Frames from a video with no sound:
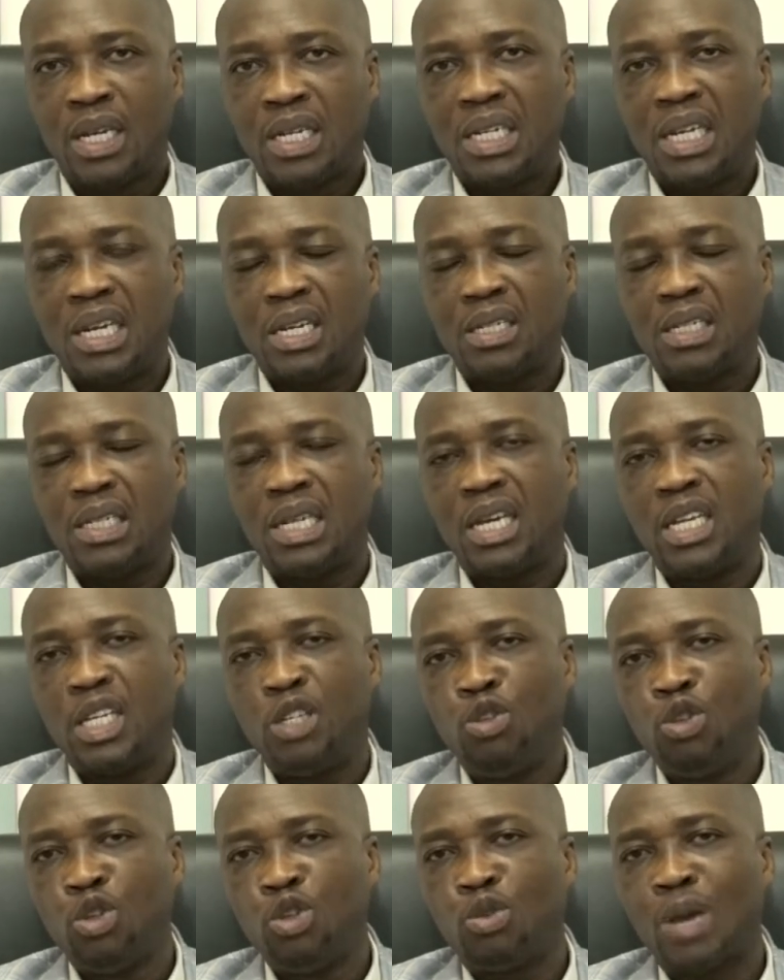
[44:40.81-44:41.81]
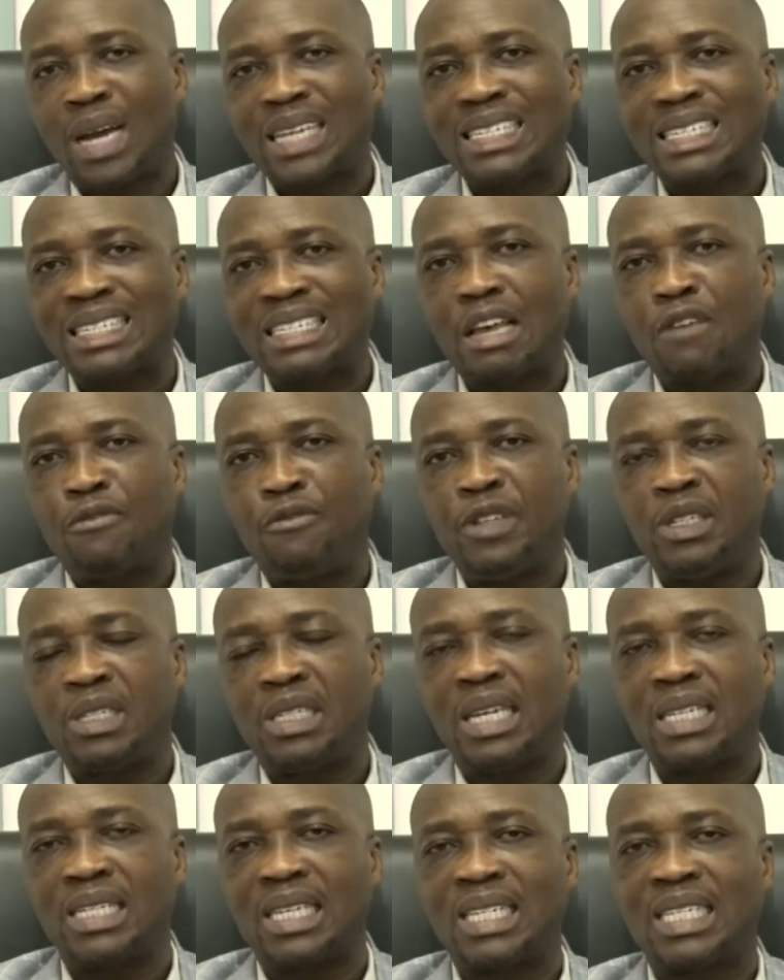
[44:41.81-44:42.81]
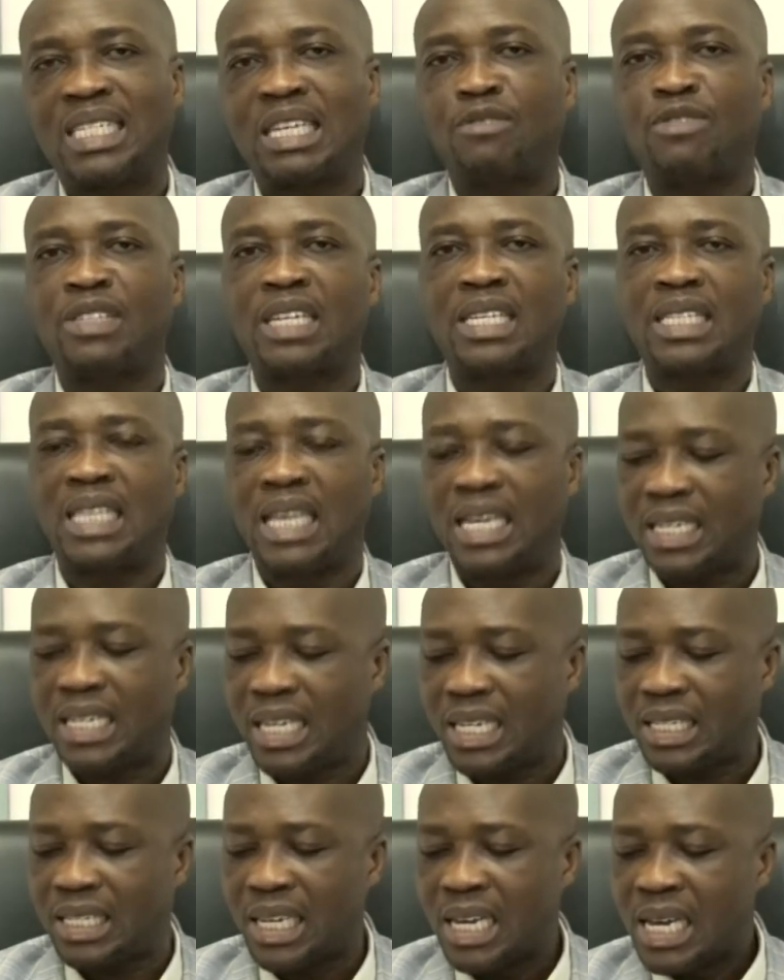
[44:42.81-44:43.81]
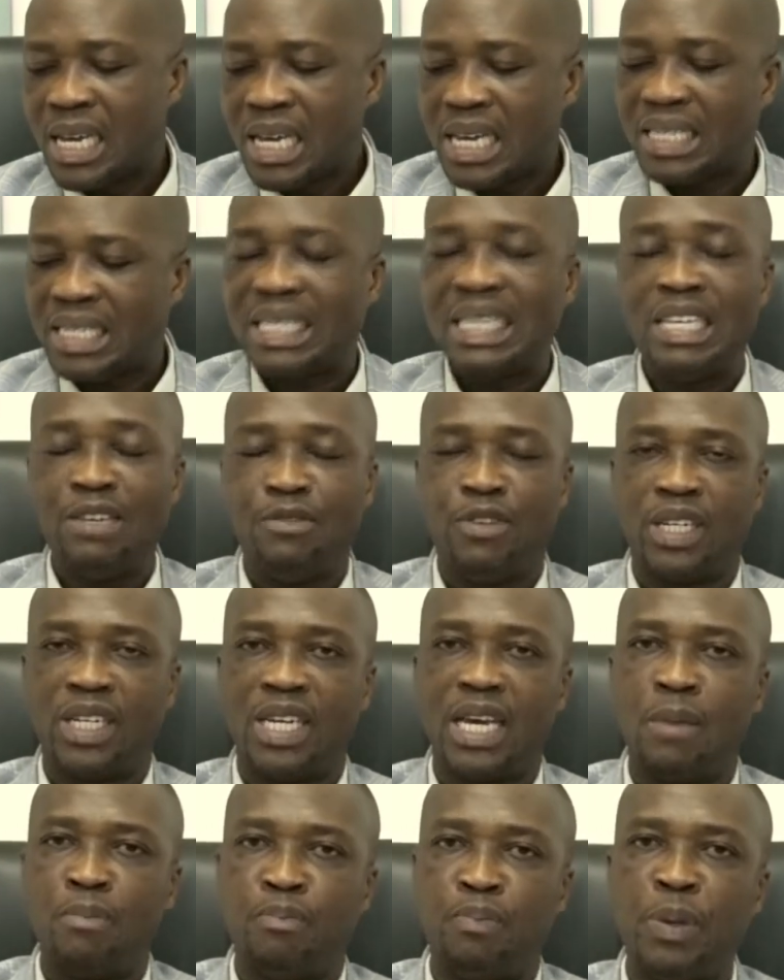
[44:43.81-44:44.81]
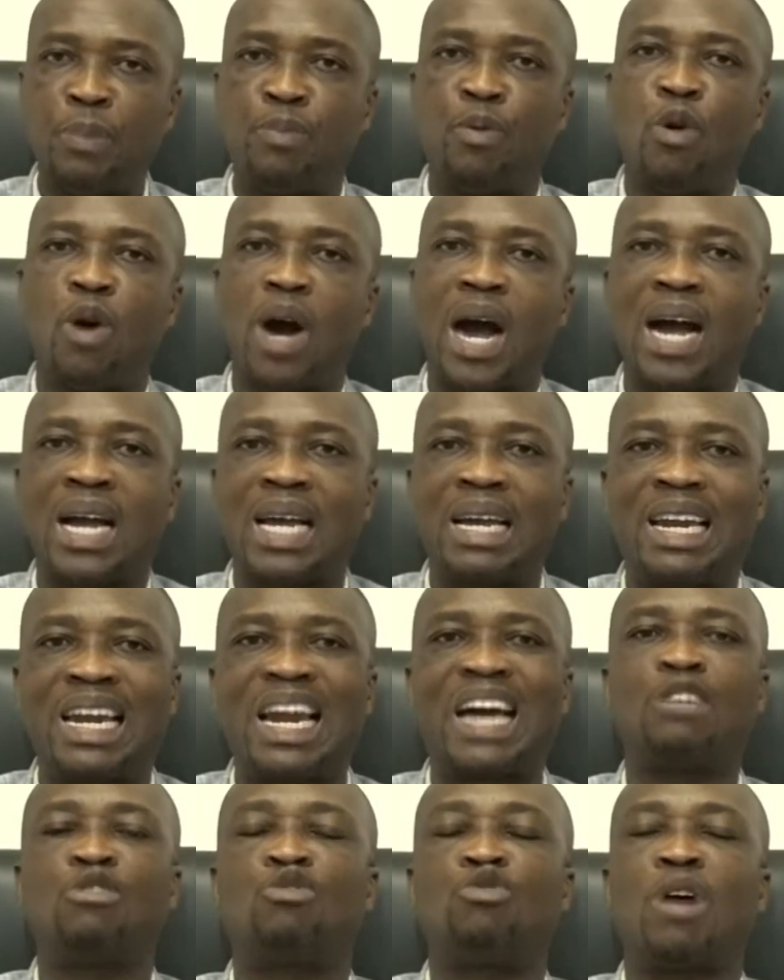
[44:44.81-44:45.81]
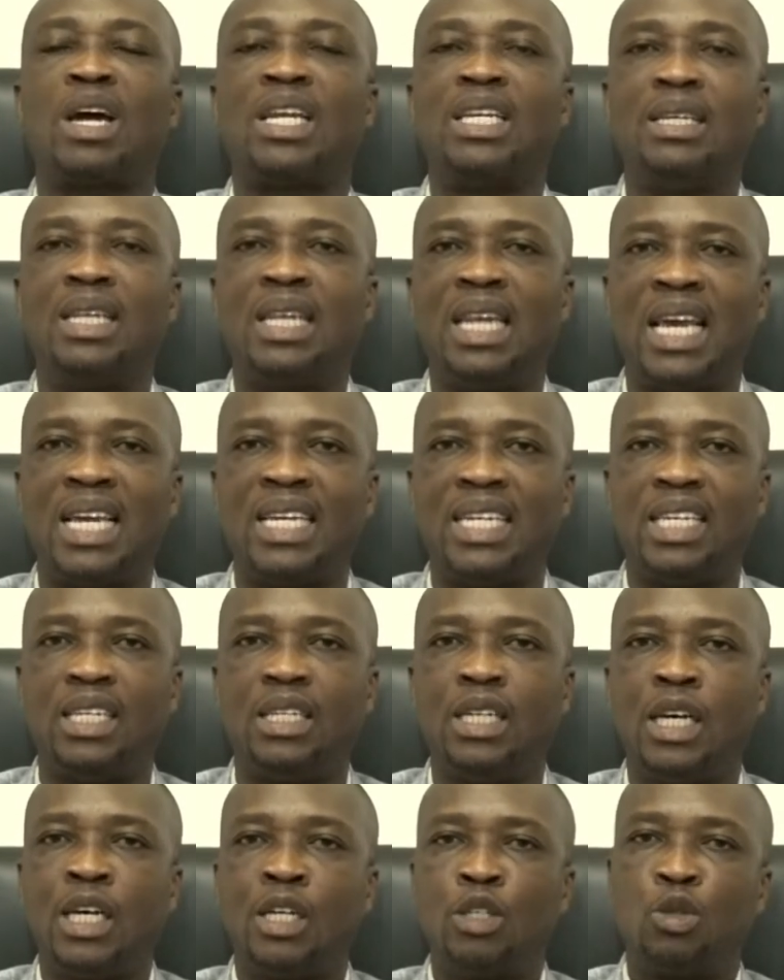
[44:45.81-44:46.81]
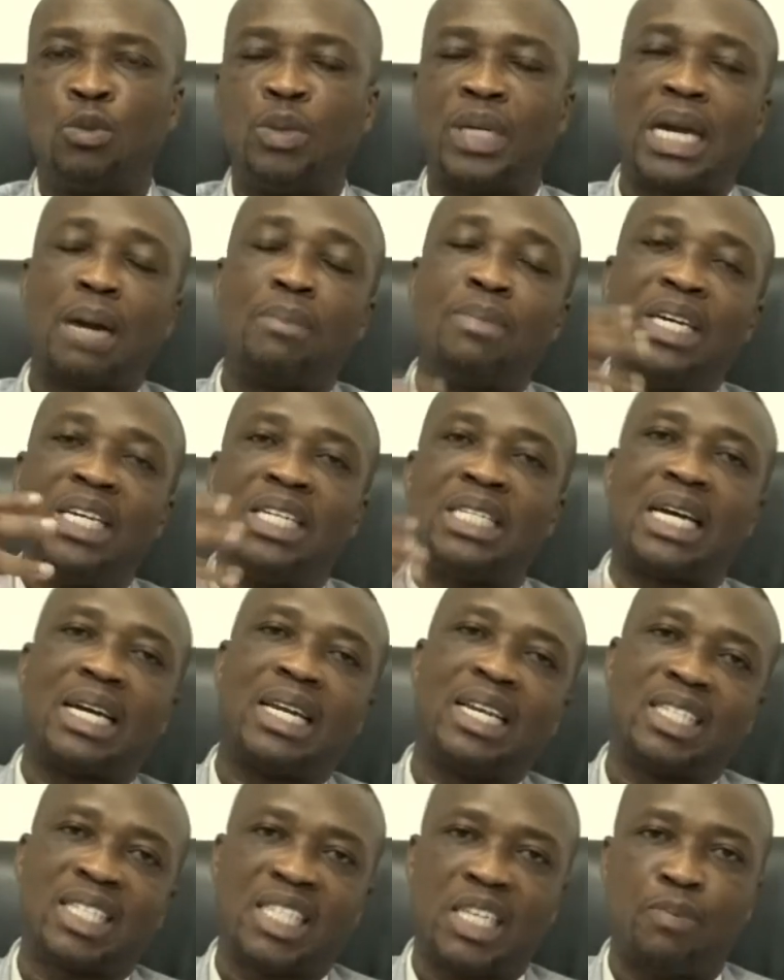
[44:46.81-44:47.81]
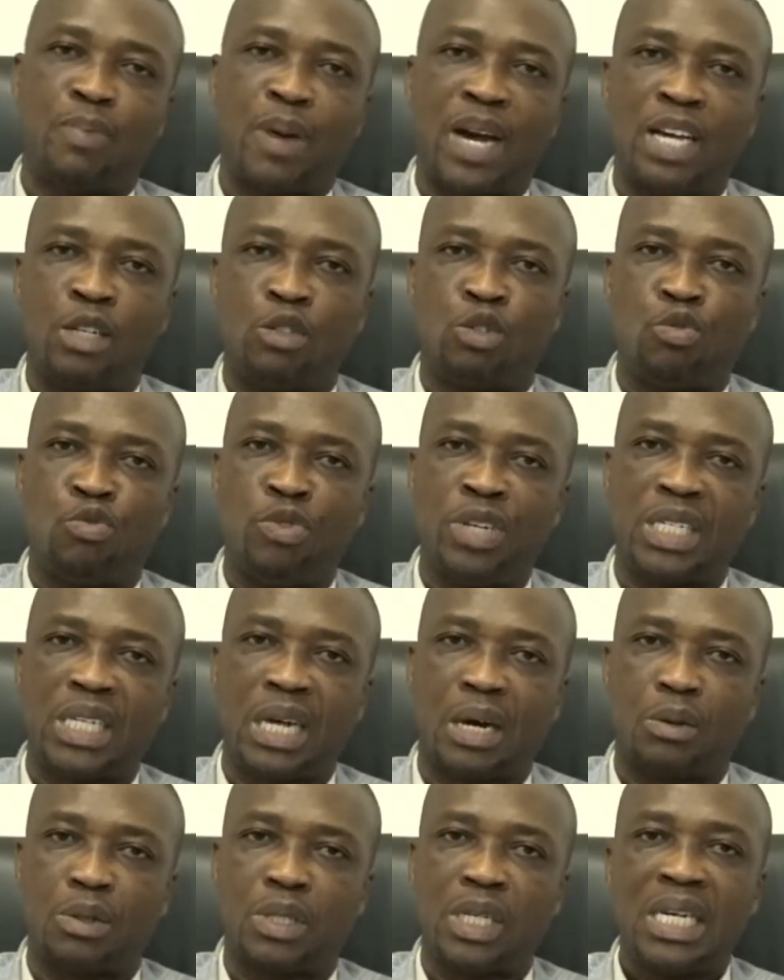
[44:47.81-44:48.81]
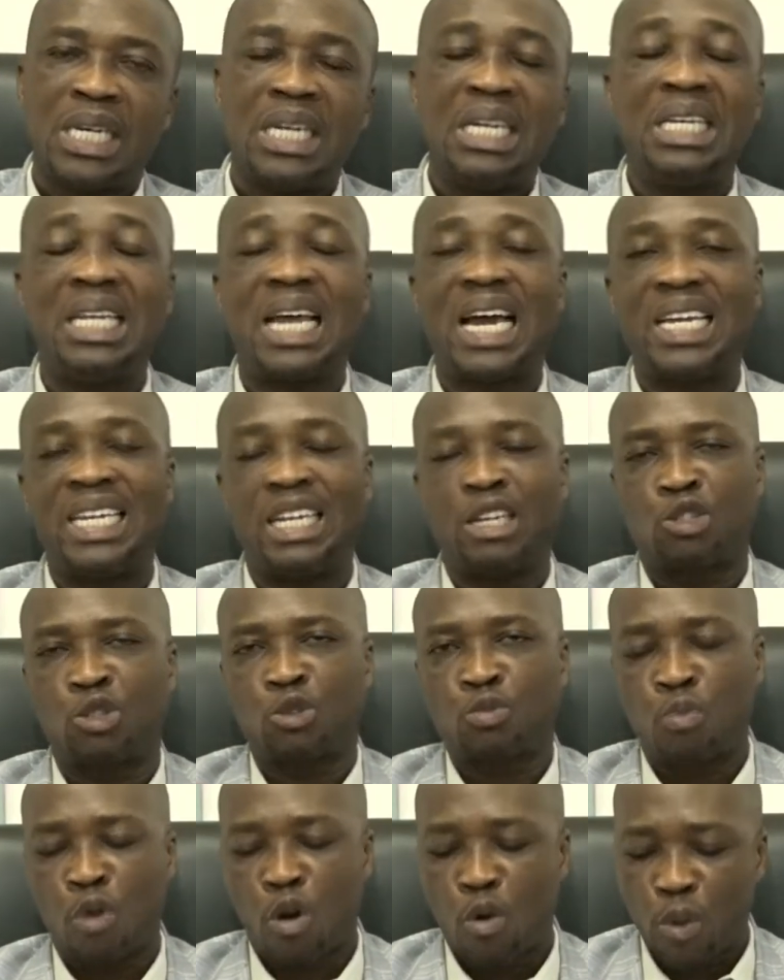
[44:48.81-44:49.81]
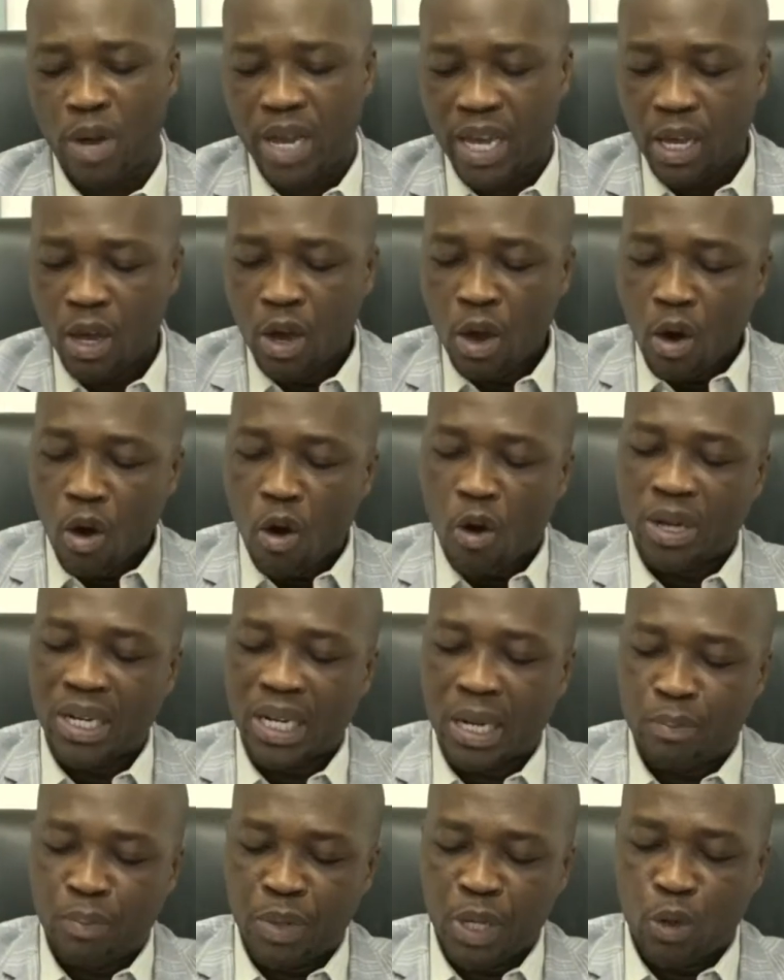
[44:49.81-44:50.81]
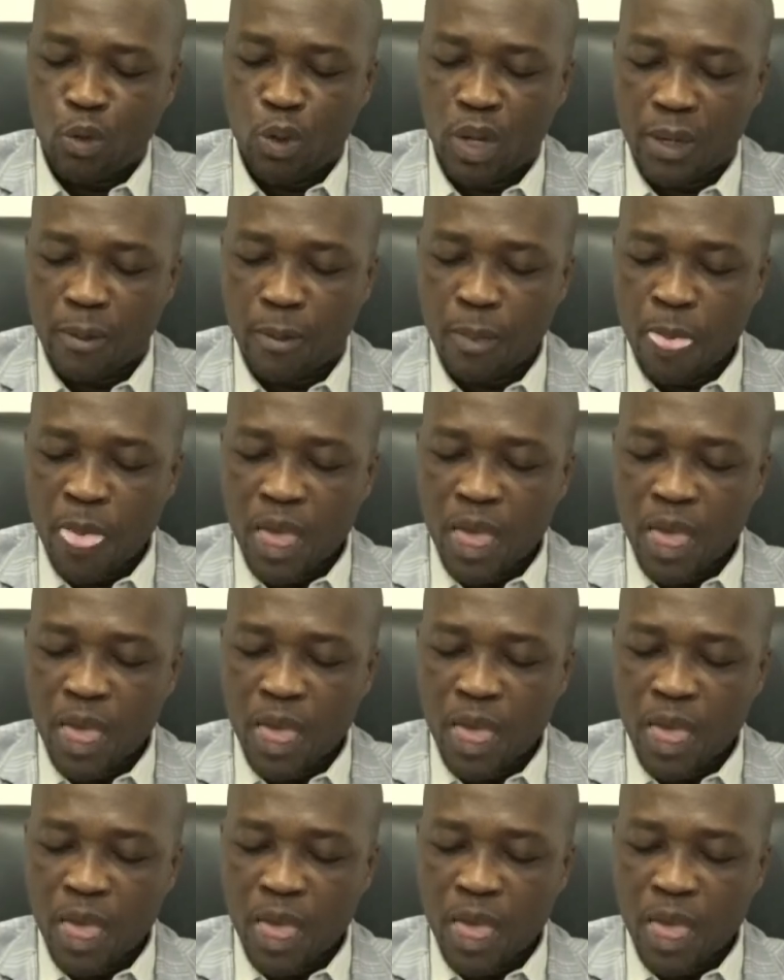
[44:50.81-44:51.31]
The usual selfishness and self-centeredness is leaving, and people are gradually learning to become each other's keeper and to reach out, either in a small way or in a big way.